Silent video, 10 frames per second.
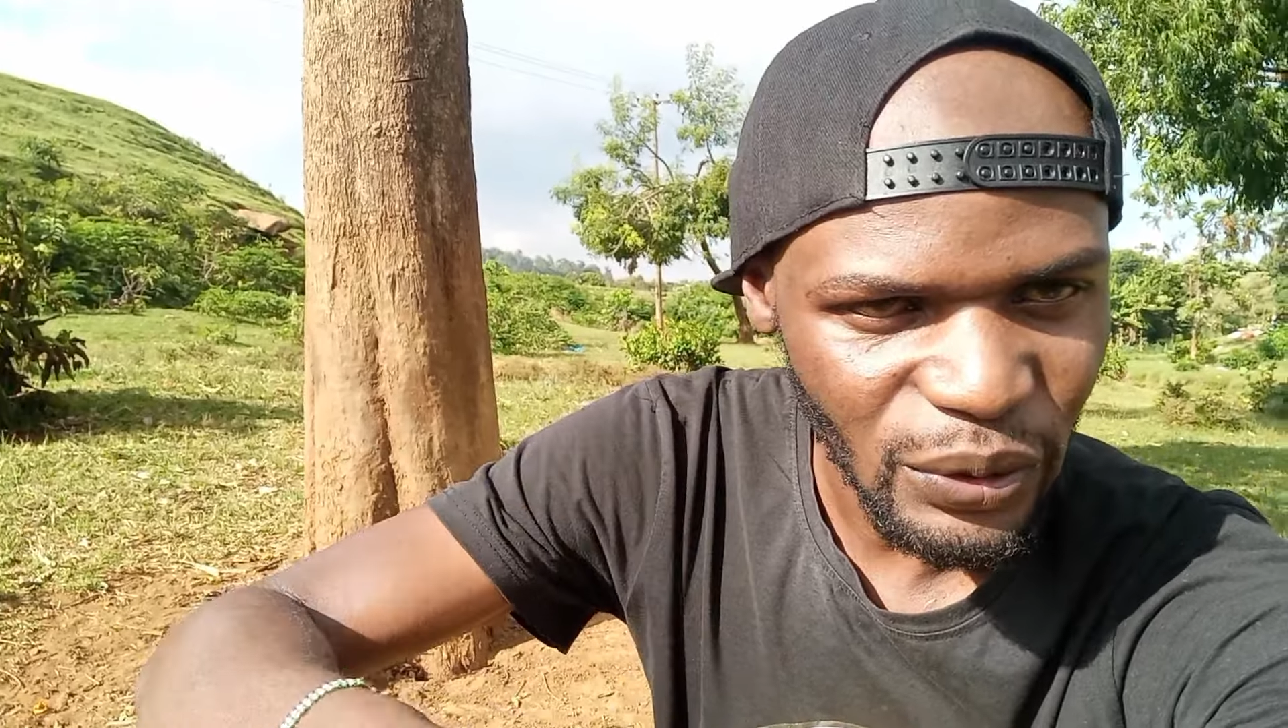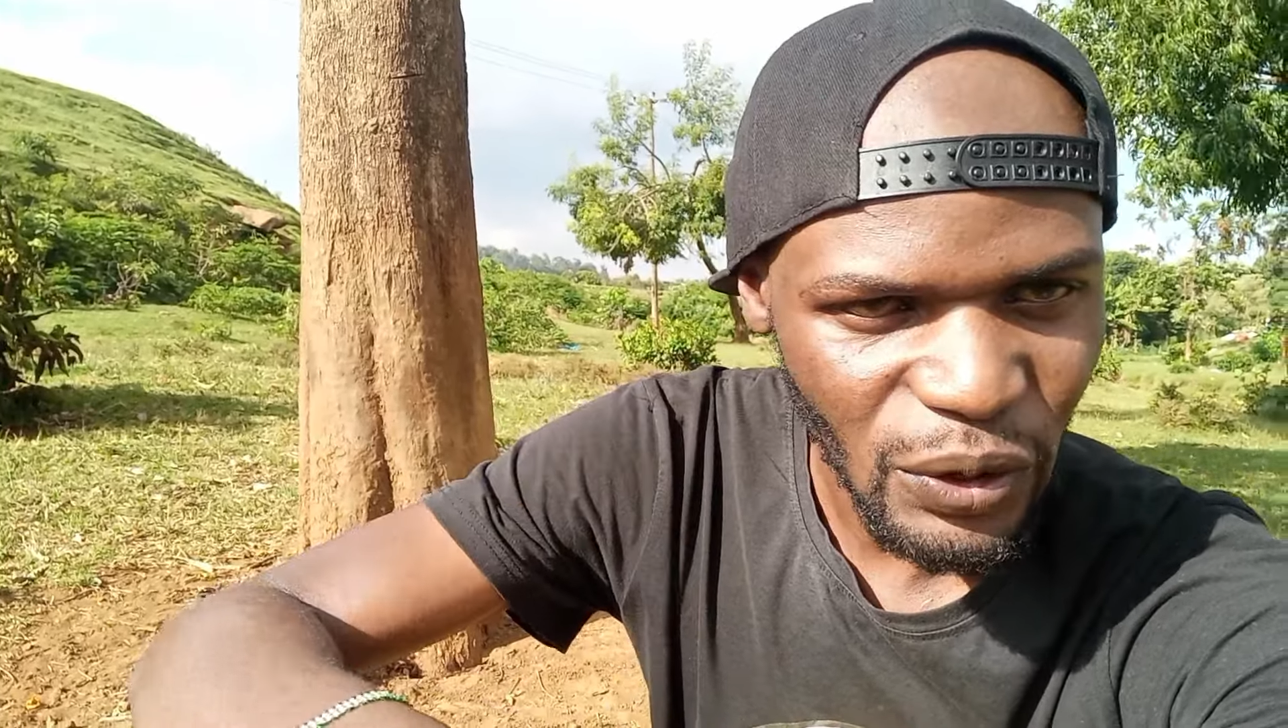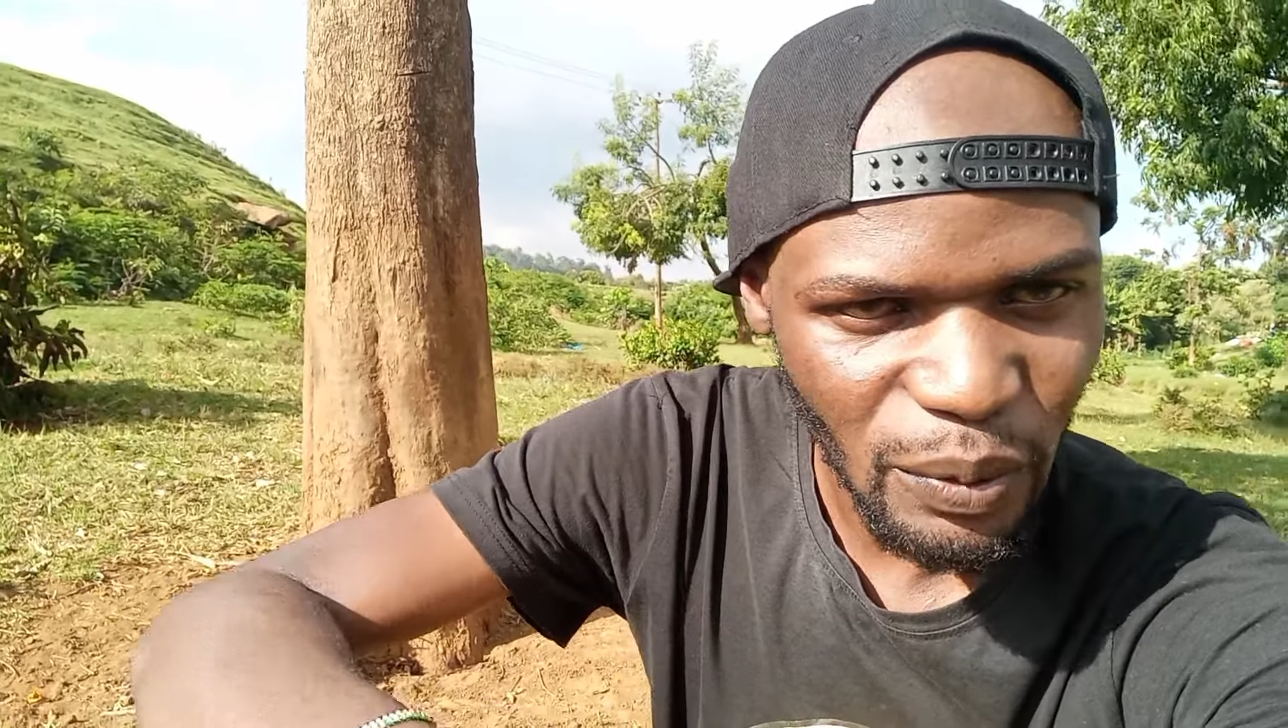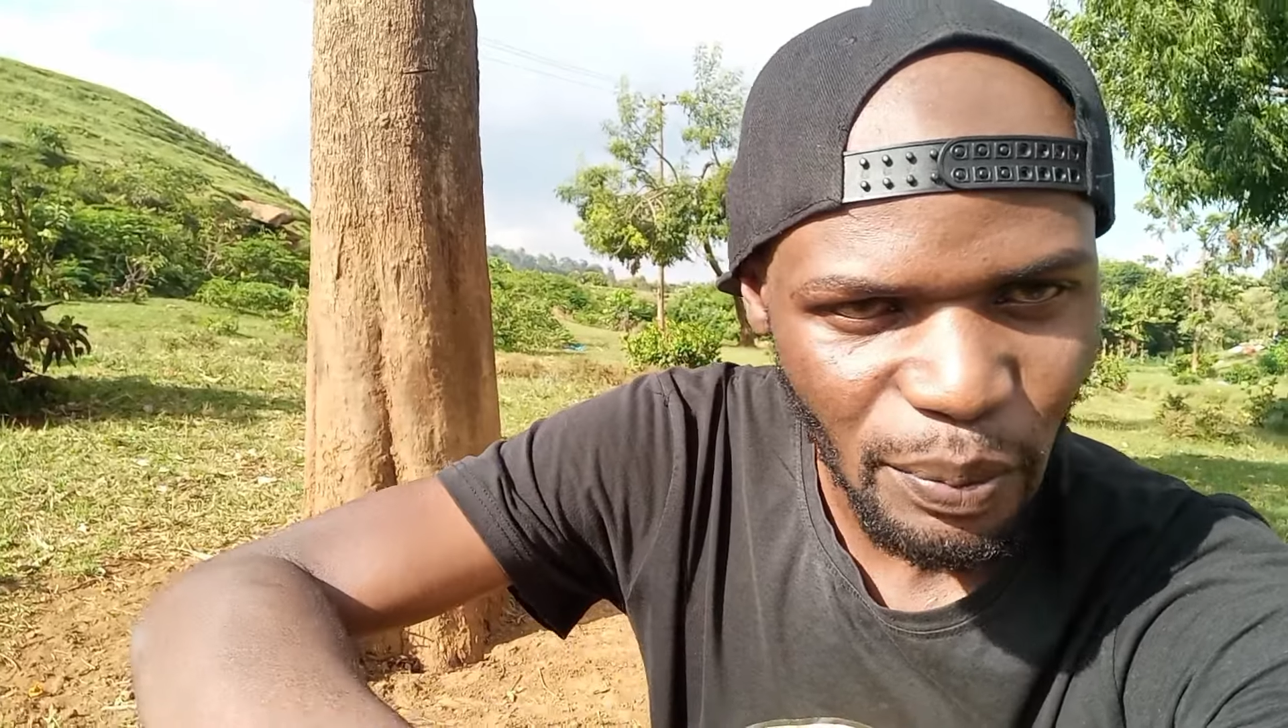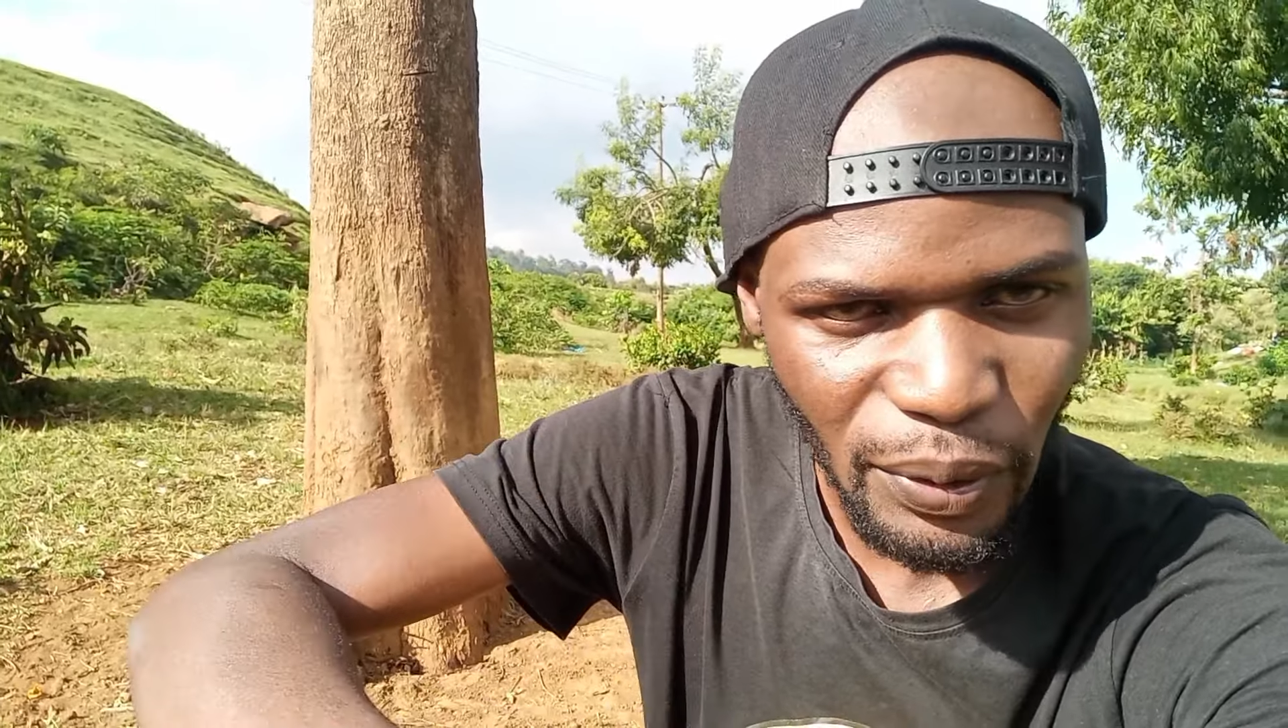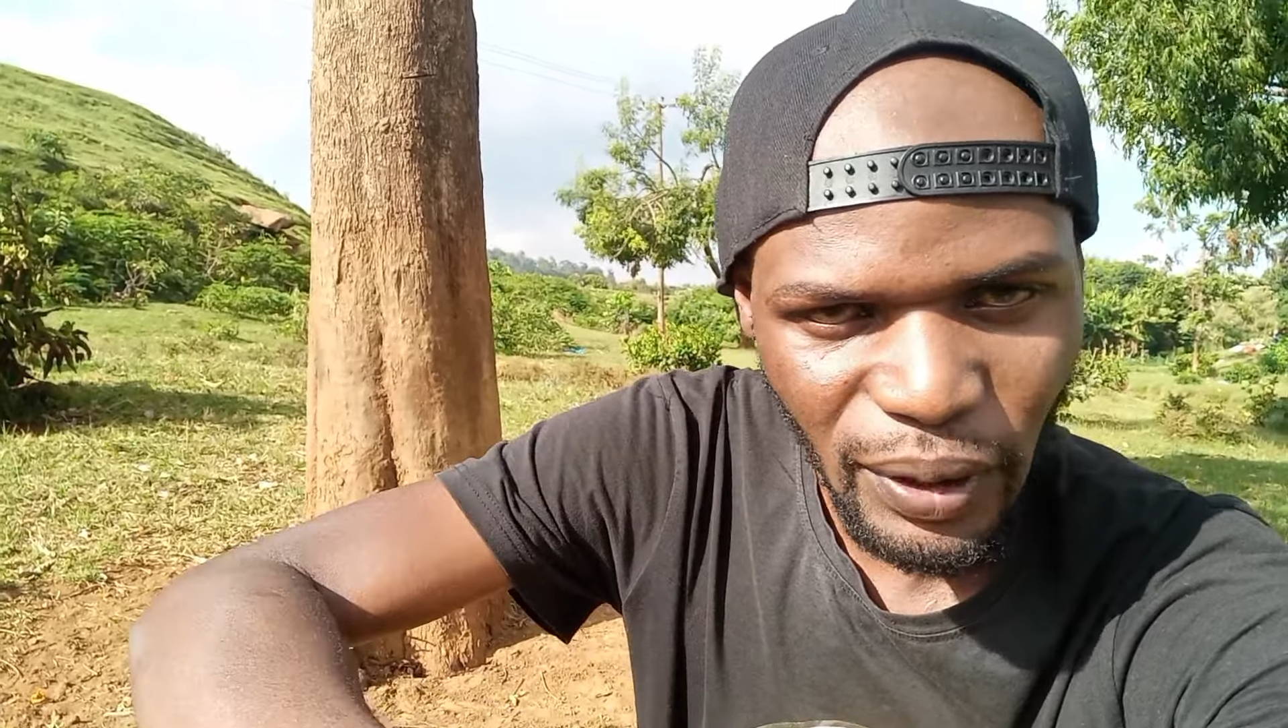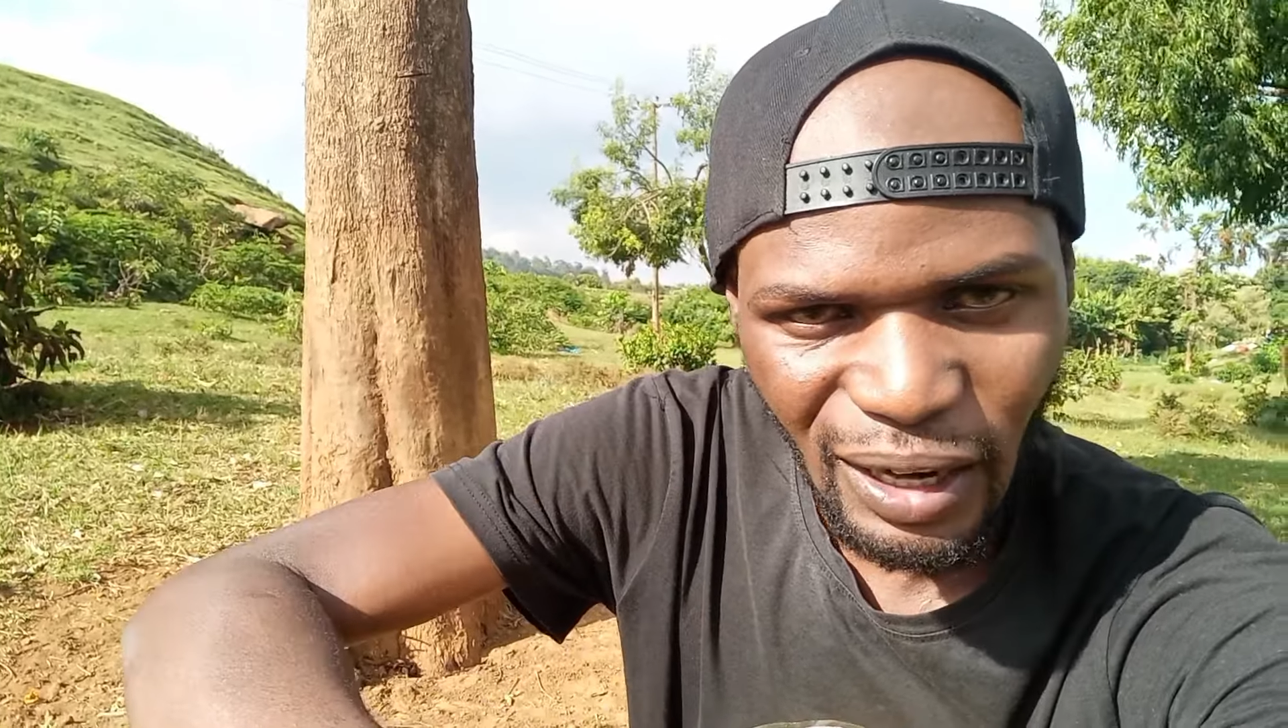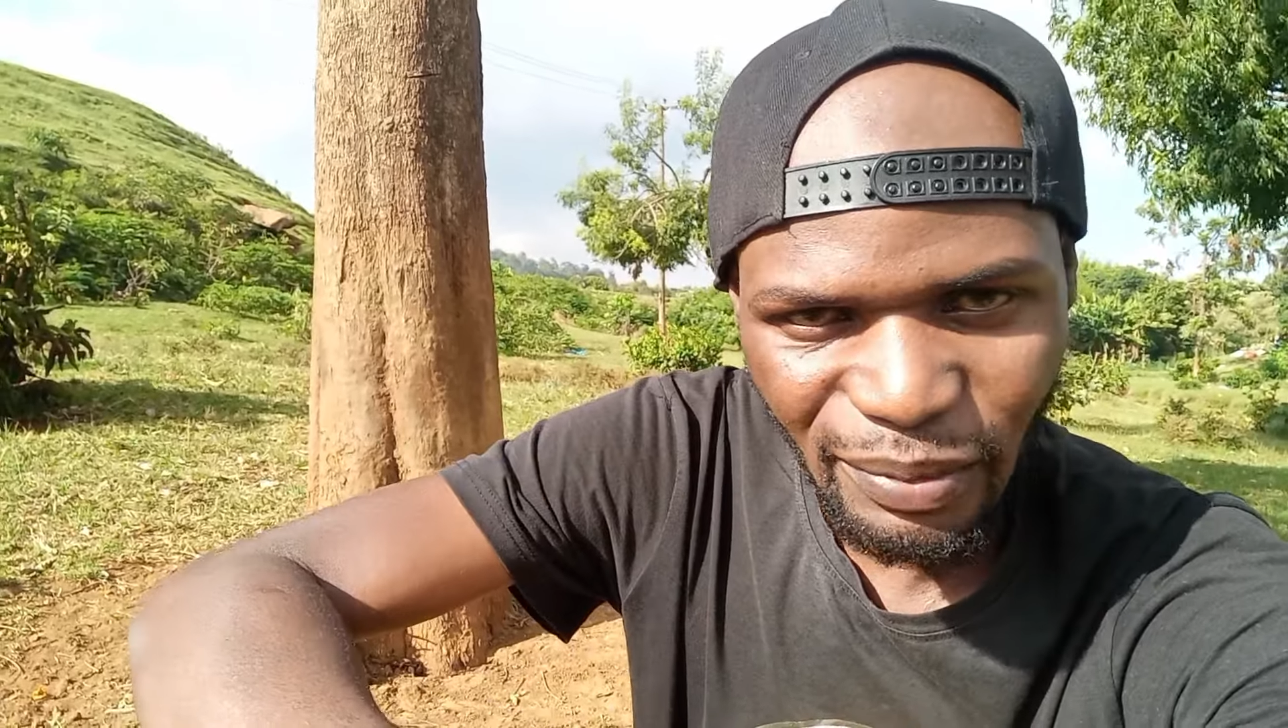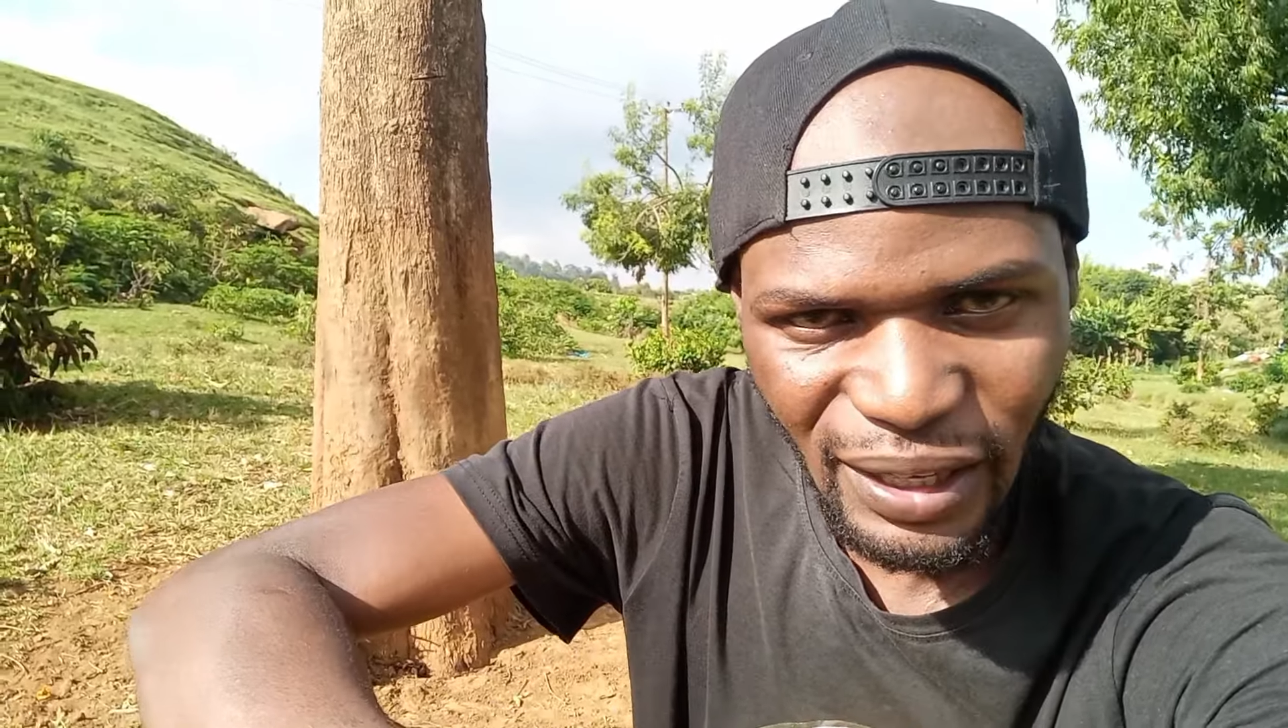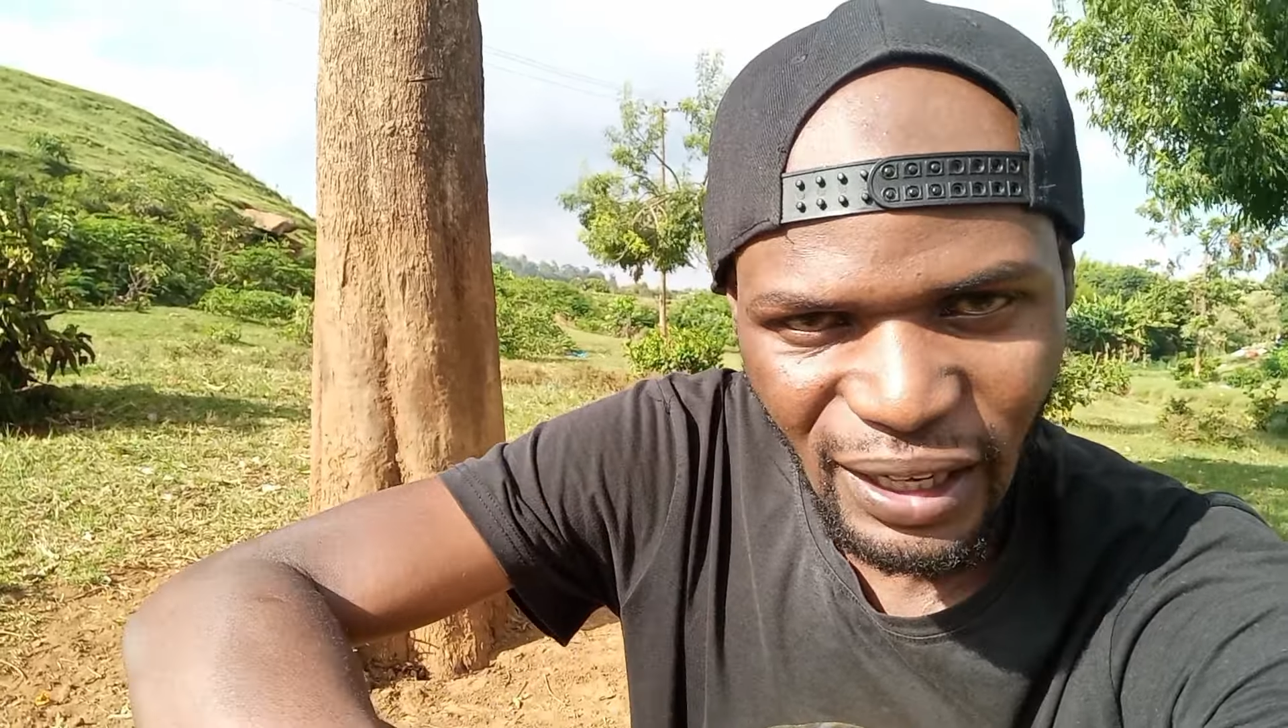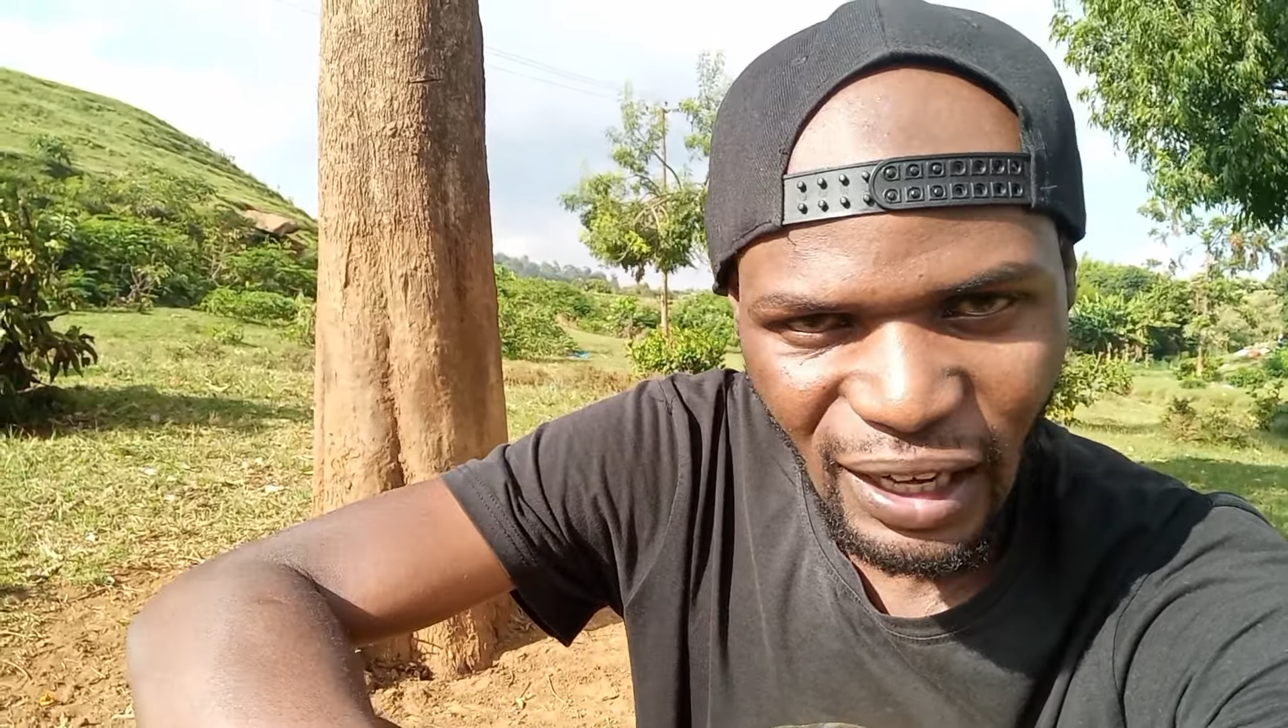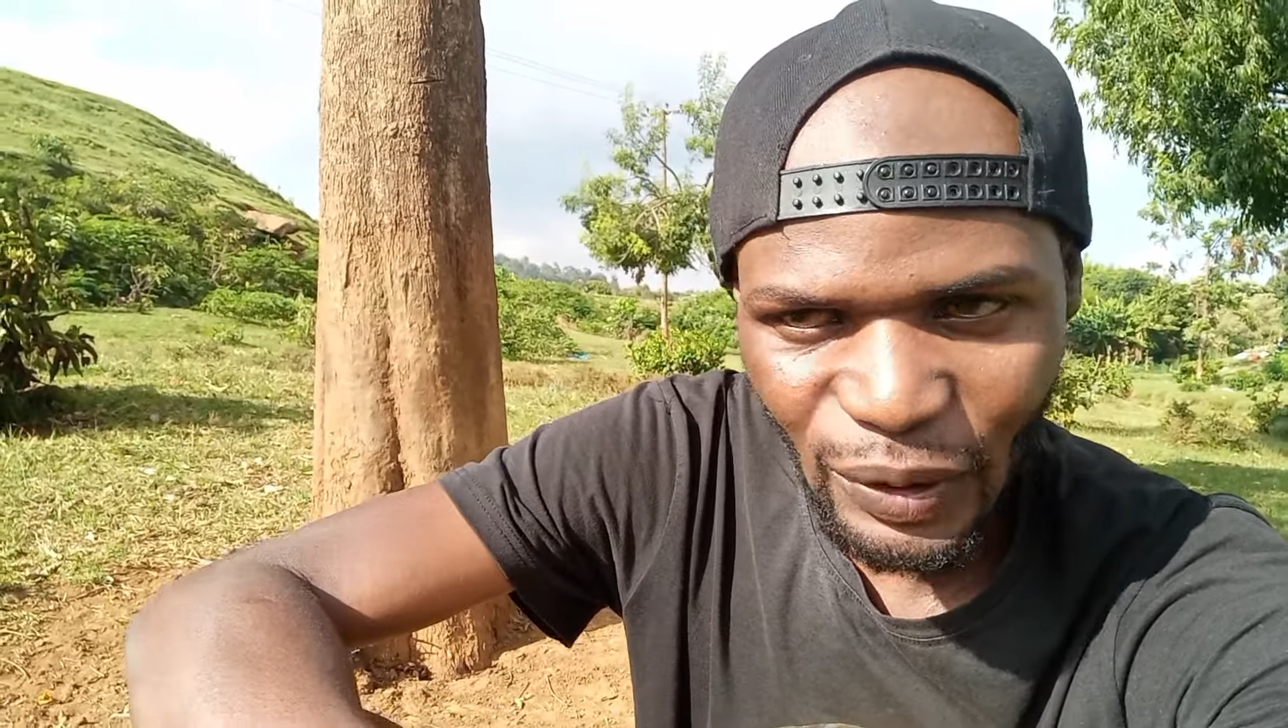GoPro camera.